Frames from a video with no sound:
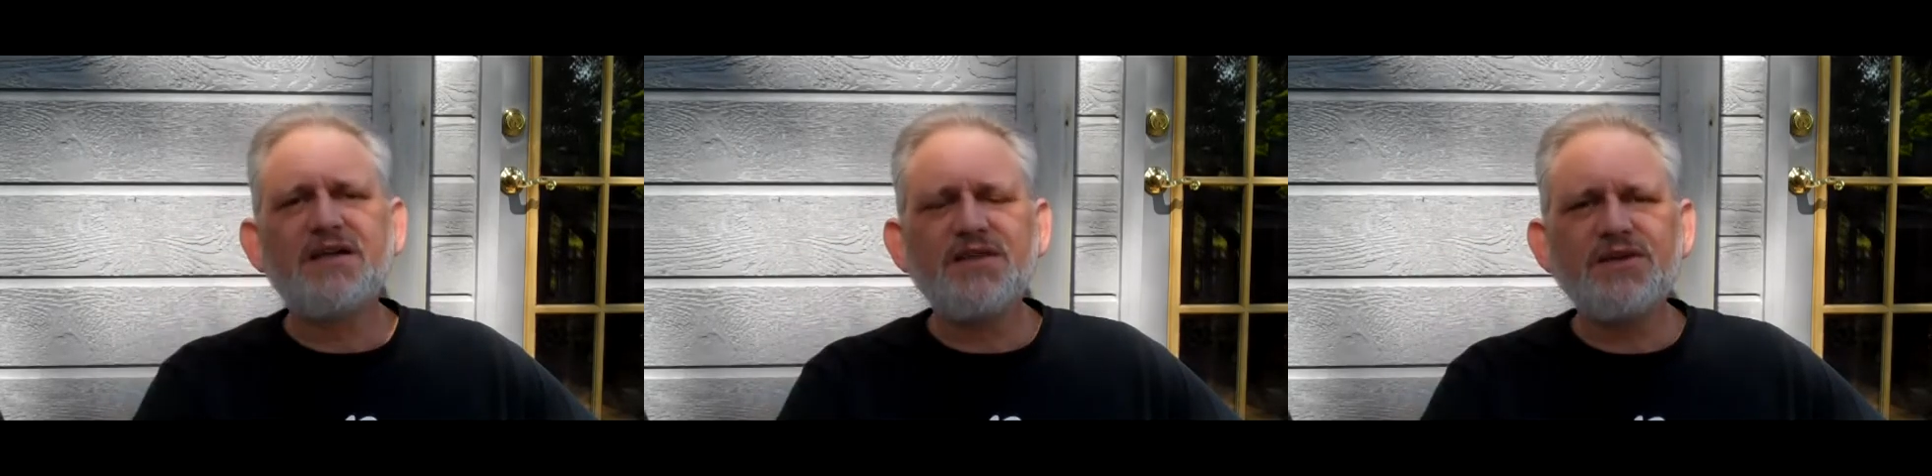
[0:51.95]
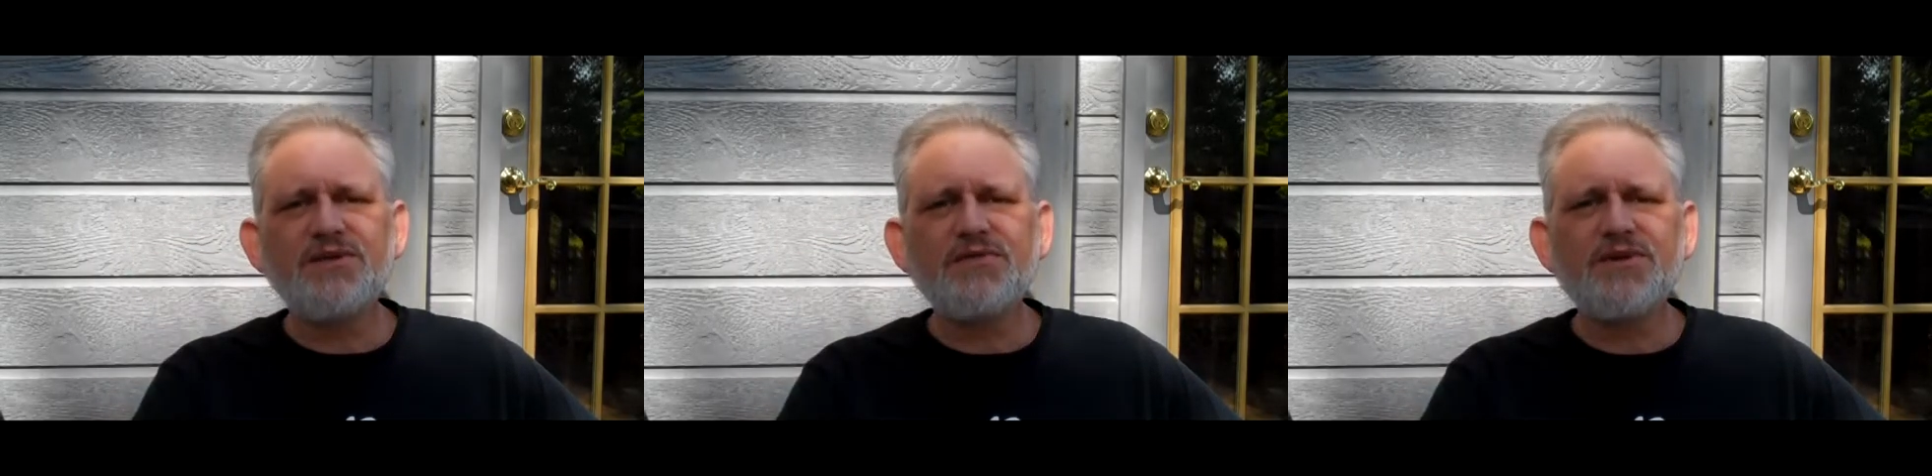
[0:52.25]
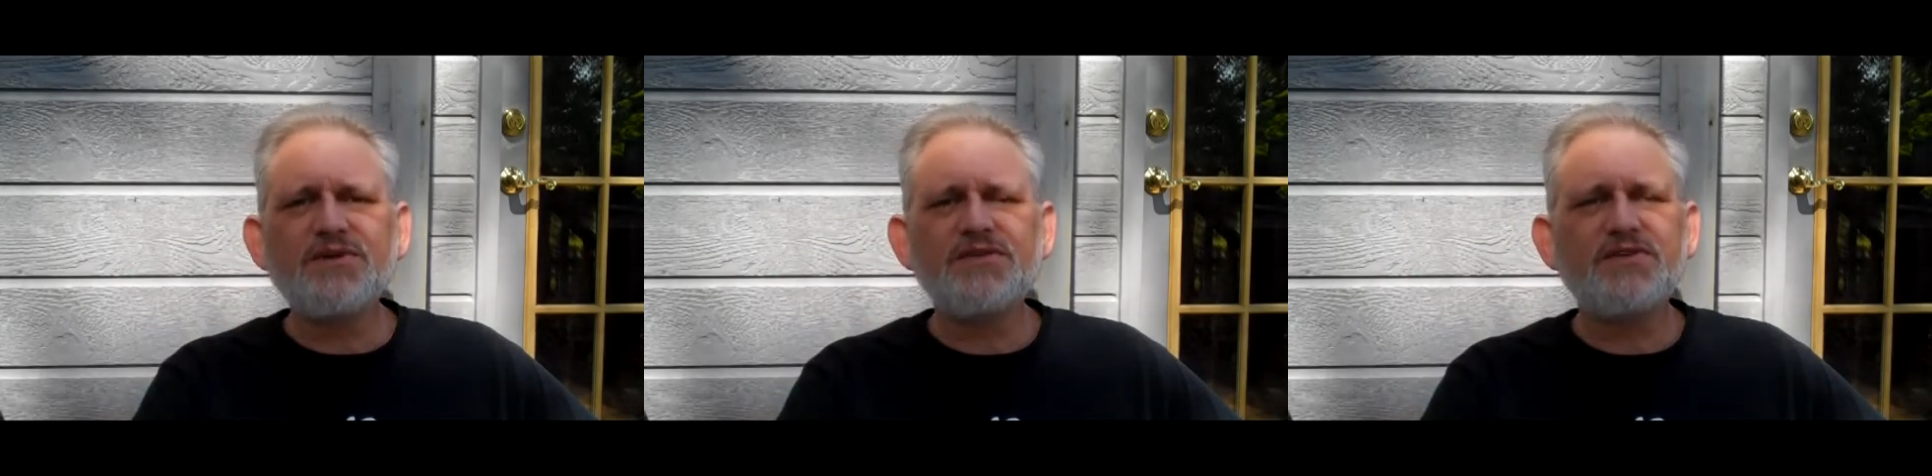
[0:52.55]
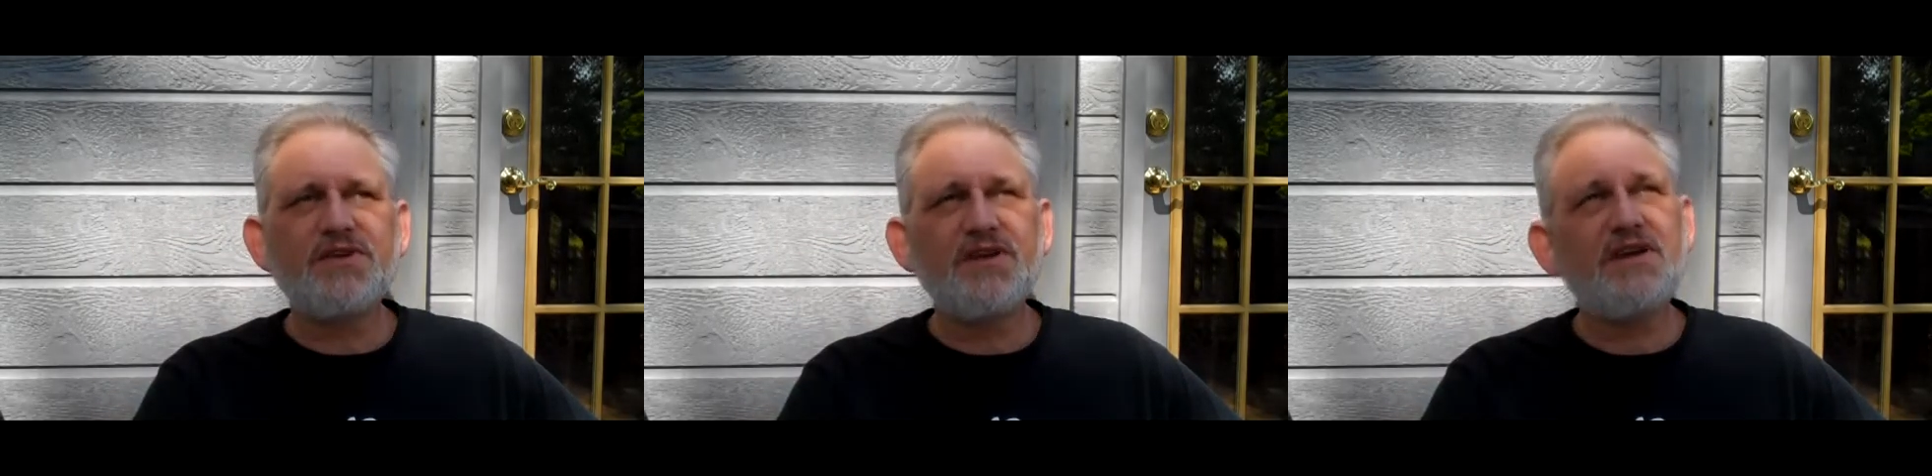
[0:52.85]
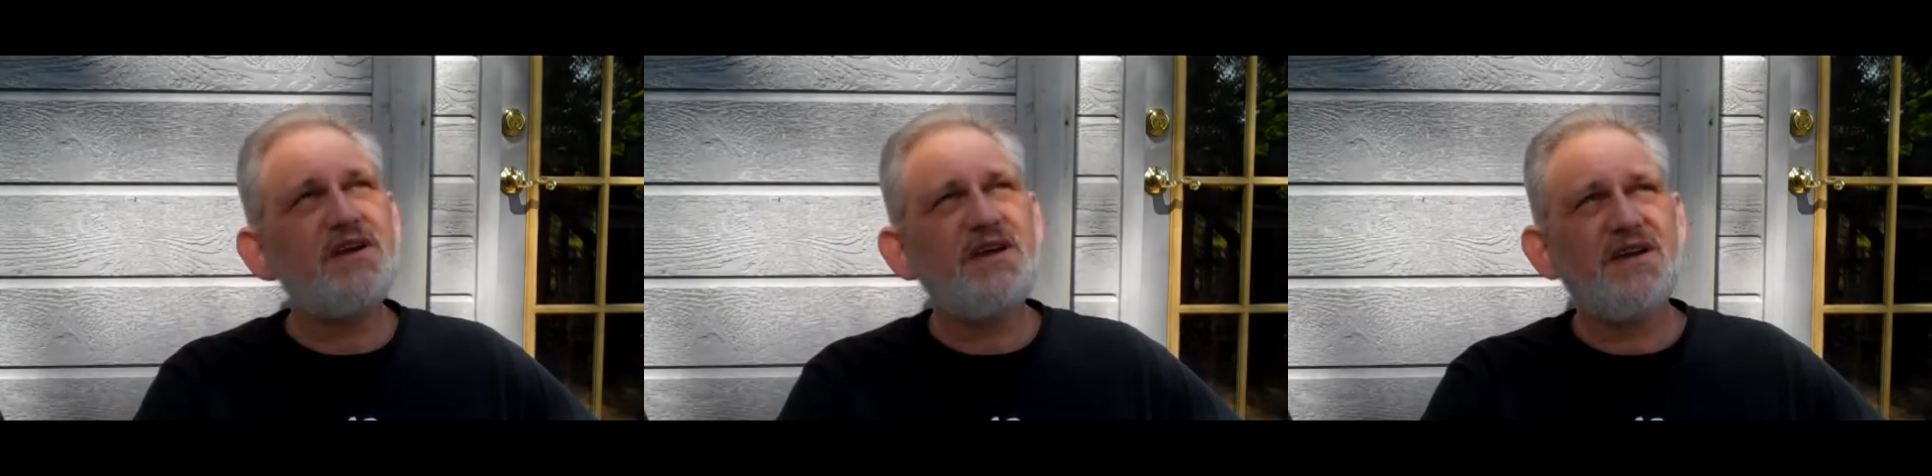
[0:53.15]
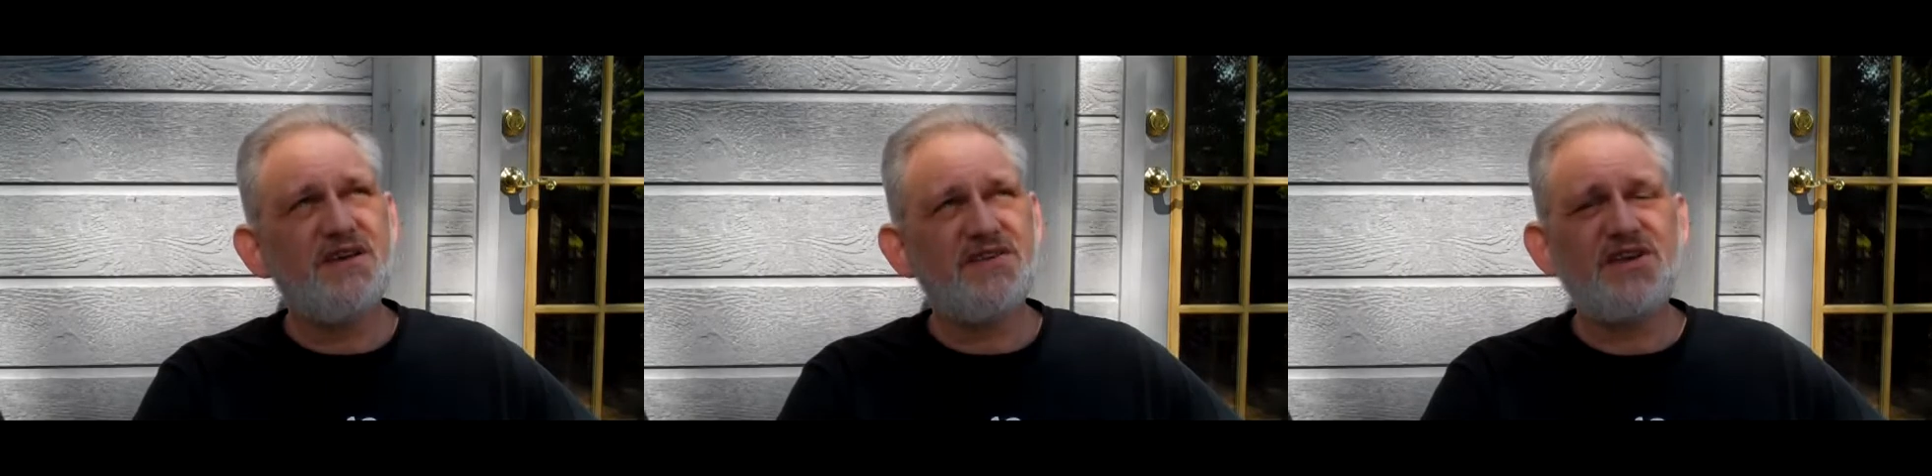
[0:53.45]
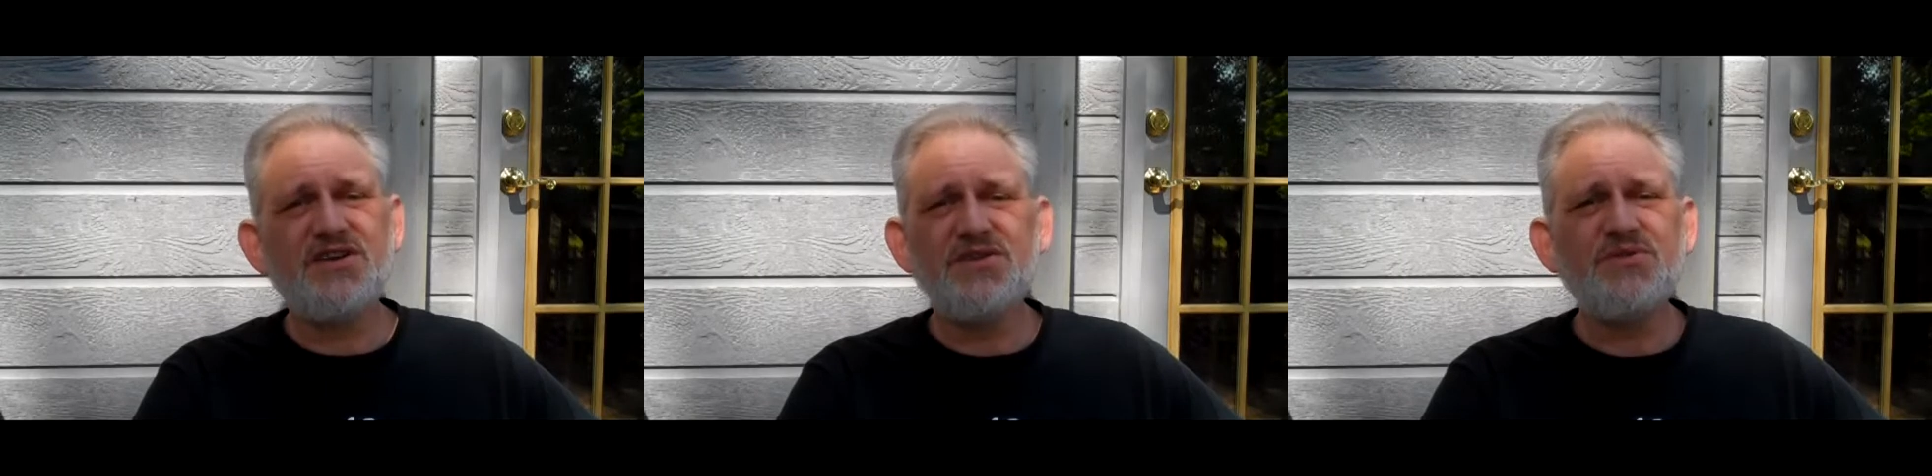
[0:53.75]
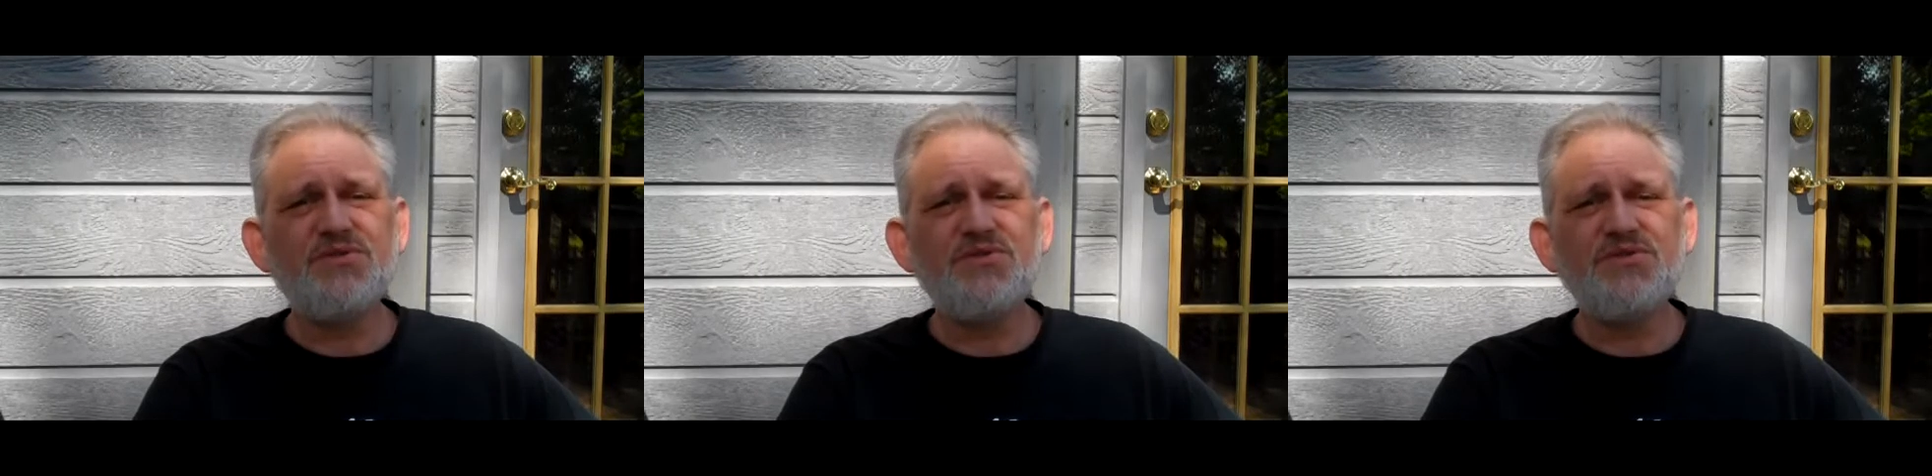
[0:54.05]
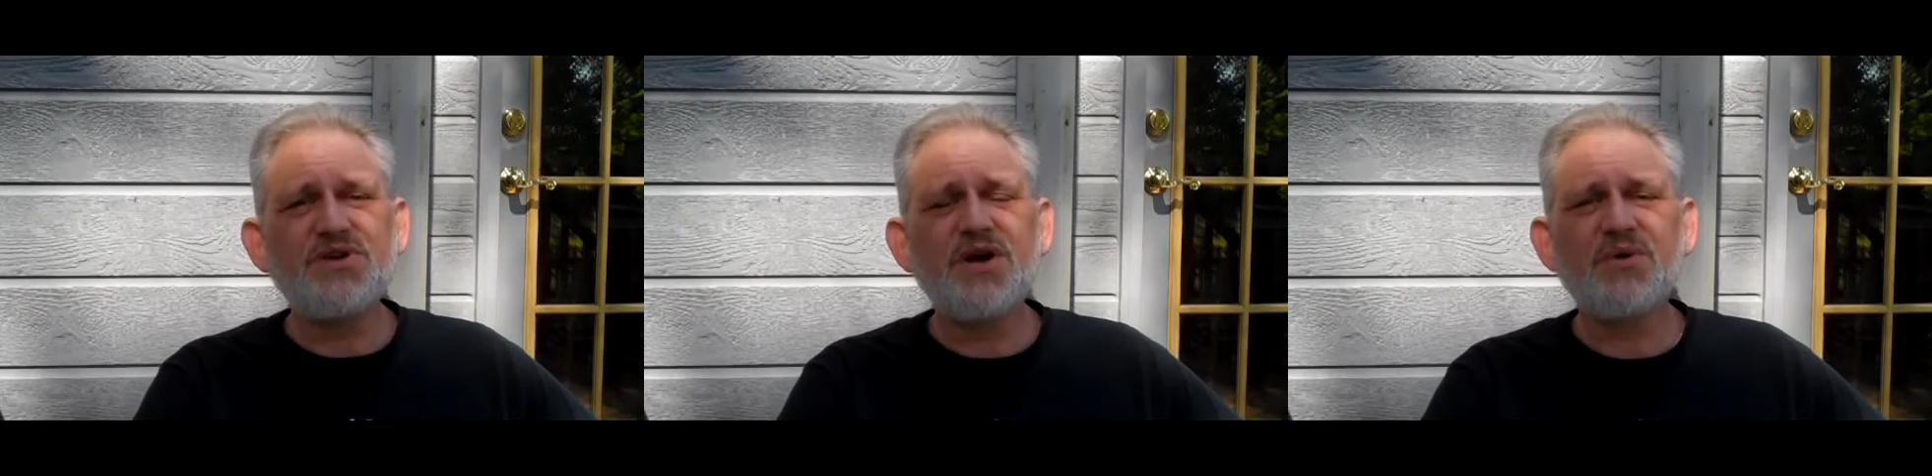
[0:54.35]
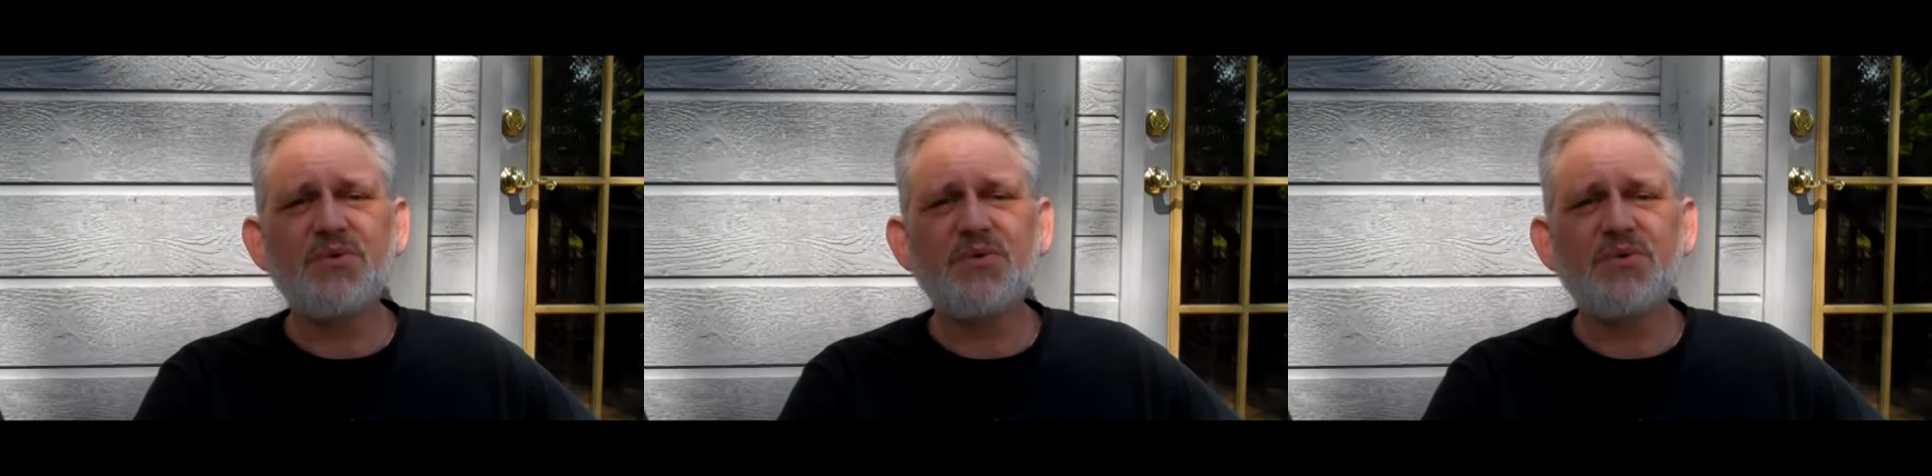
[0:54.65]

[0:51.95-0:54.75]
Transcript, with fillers: The universe is a huge,